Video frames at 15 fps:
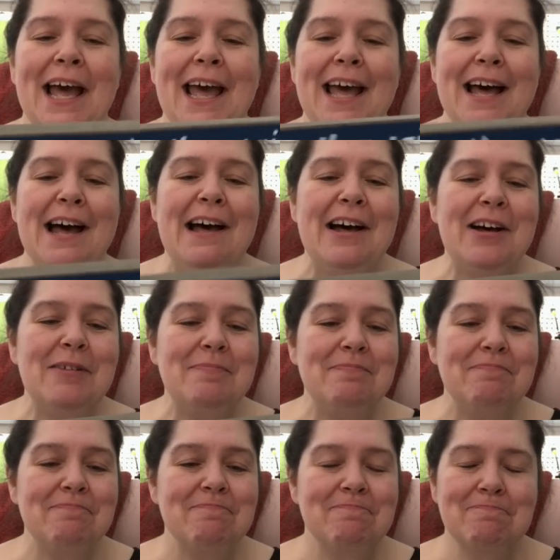
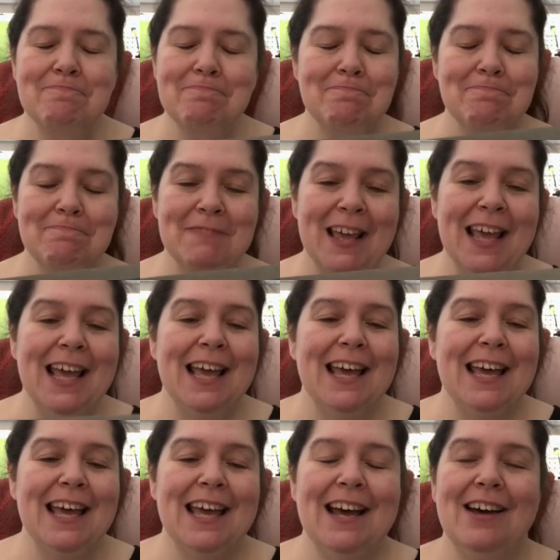Um,
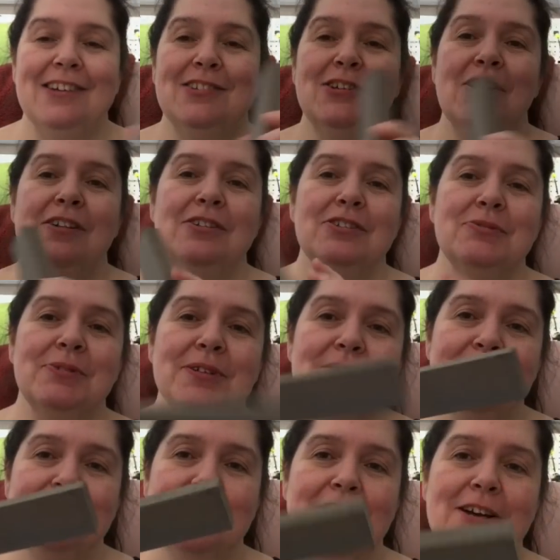
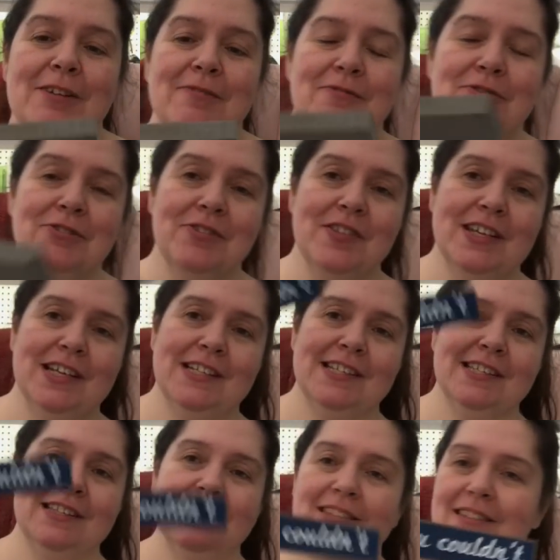twenty-five for
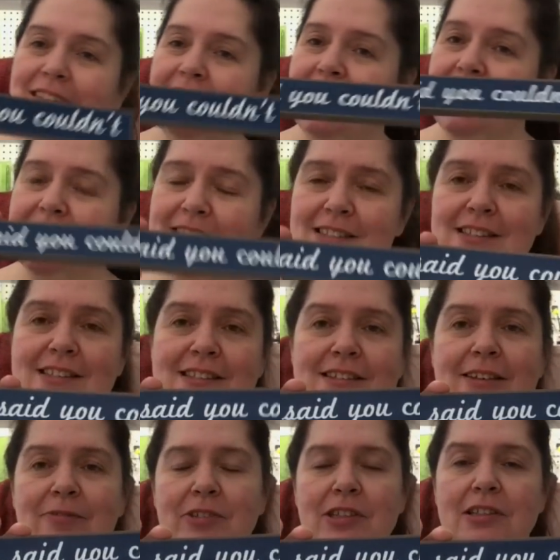this. Yes, it's
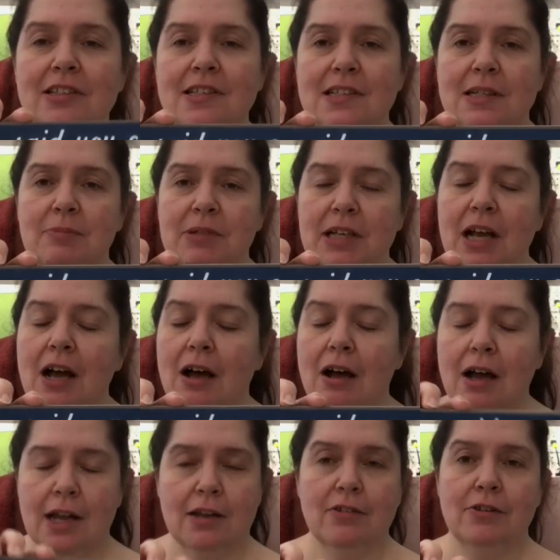definitely something
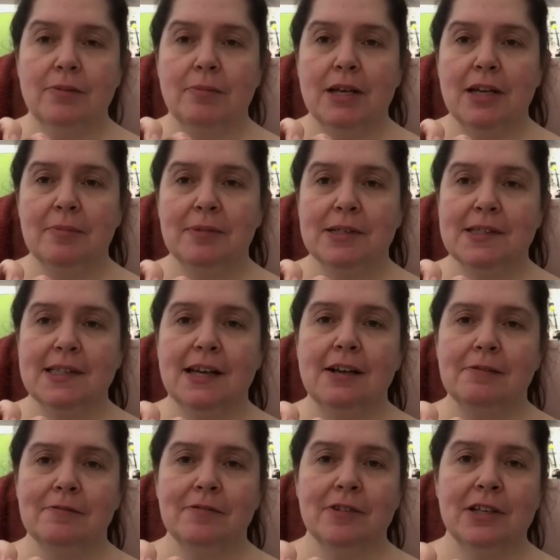I could make
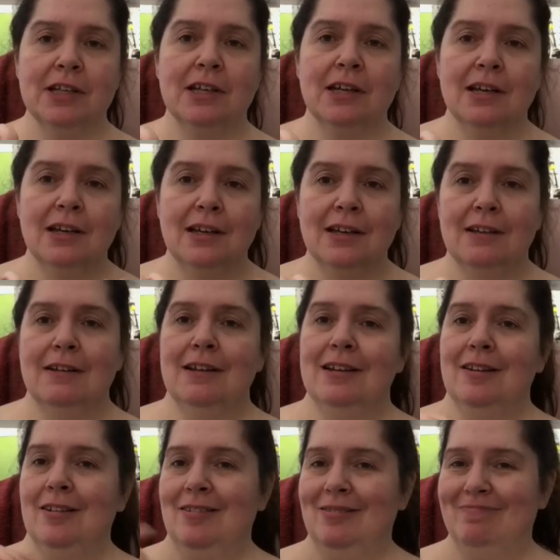myself,
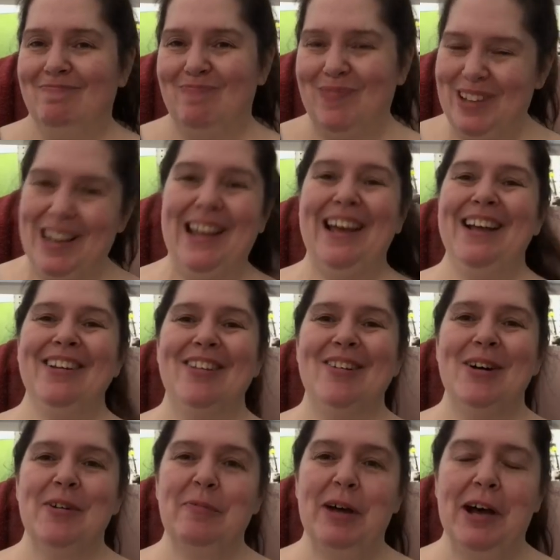but I hadn't
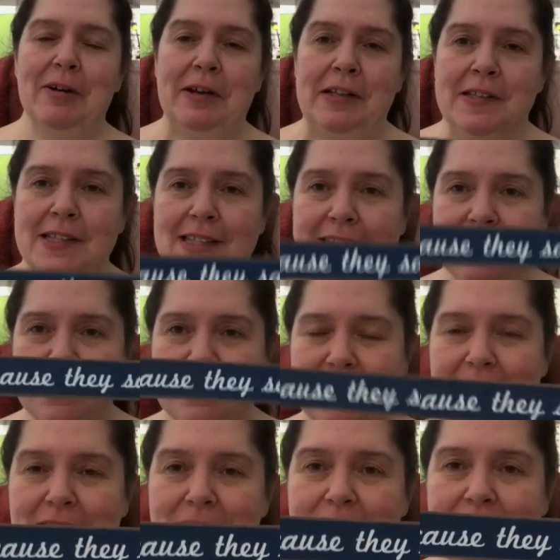thought about it.
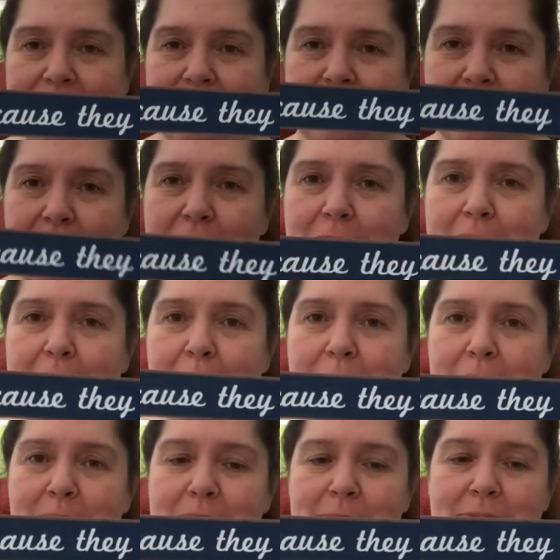So
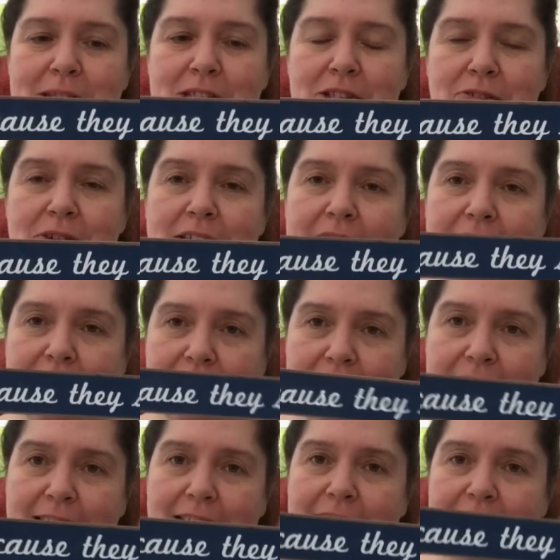Dollarama beat me to it
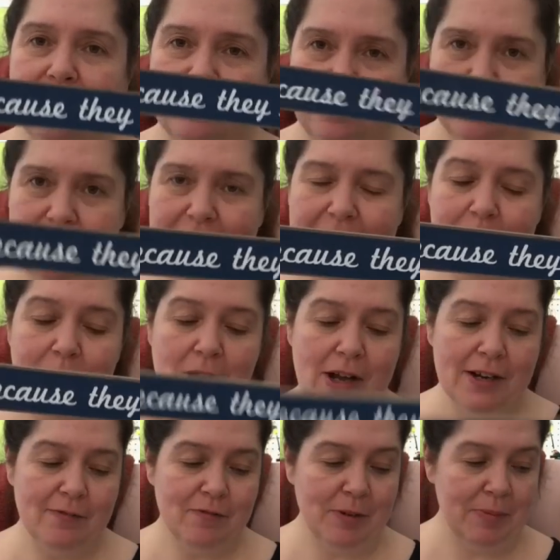and I
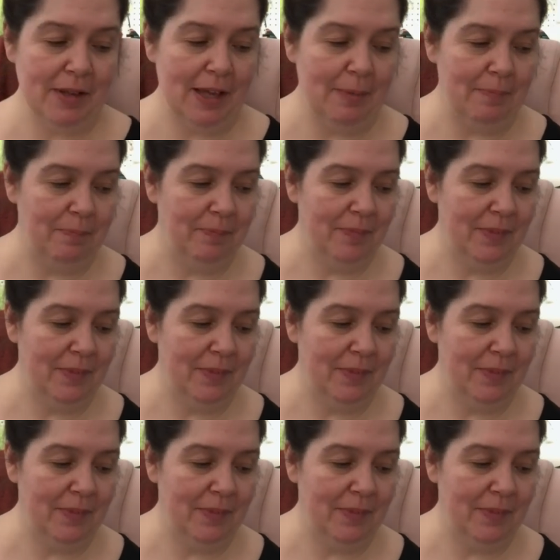bought it from them.